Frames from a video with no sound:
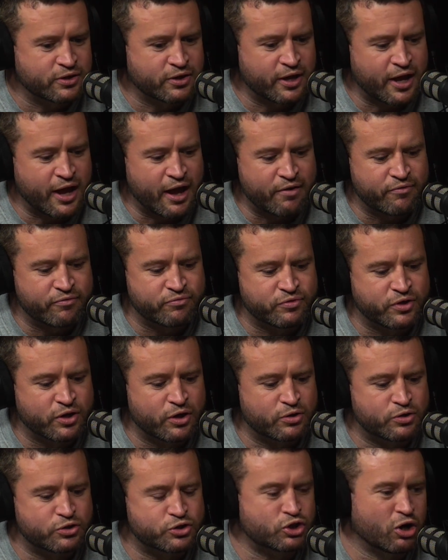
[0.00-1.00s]
They
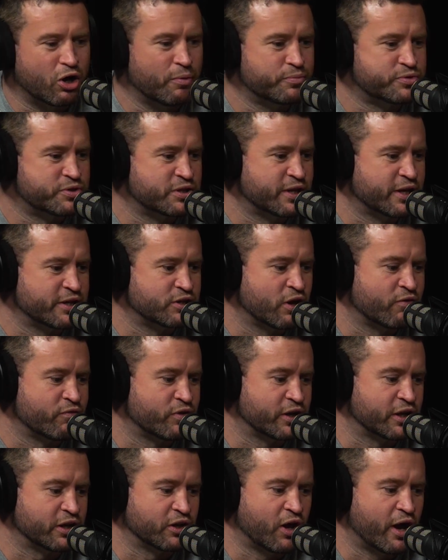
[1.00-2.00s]
have, jobs that they don't
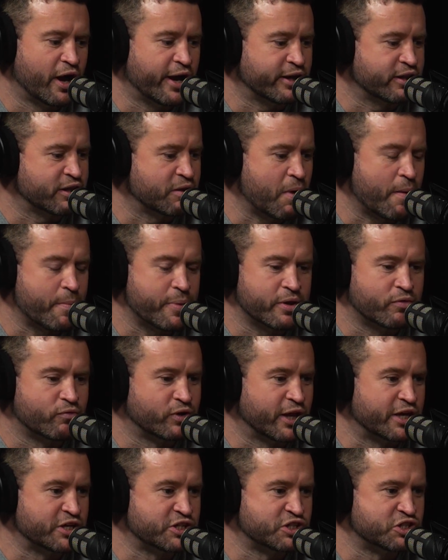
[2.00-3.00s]
really like. They may be in
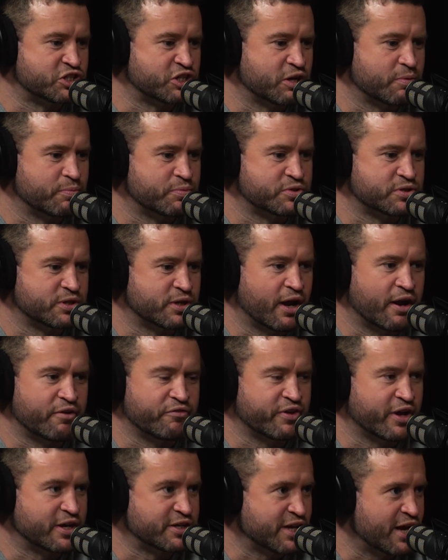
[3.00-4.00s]
relationships that aren't
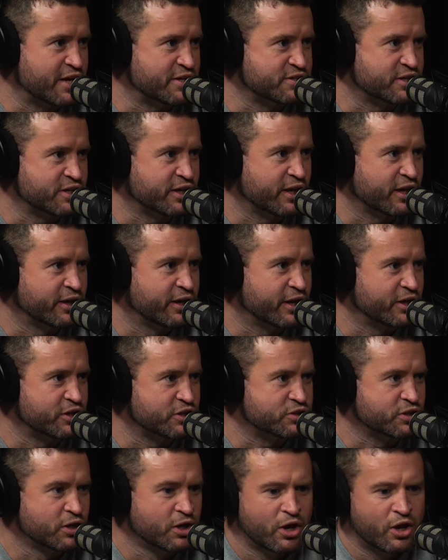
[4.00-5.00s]
fantastic. And
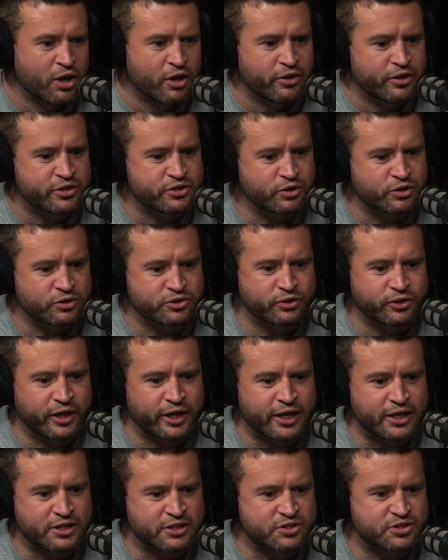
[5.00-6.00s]
it's not till they
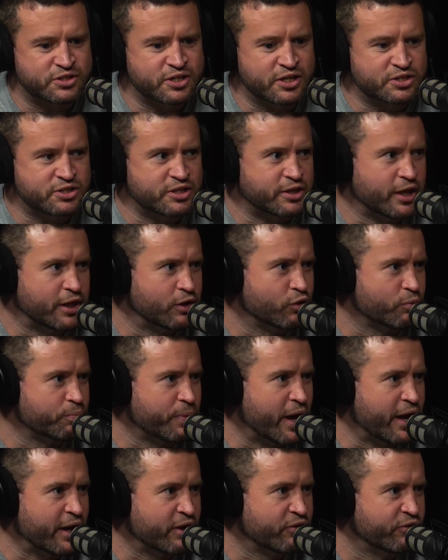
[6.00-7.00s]
get to 60, they look
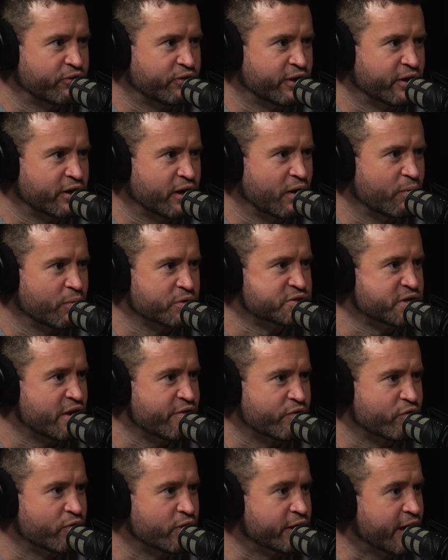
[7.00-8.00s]
back and think, I was
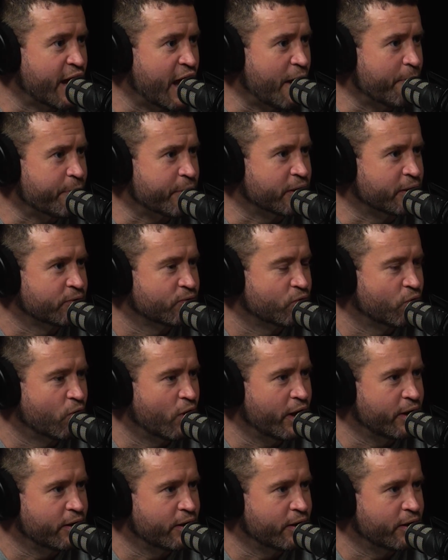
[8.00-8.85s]
never really happy, right?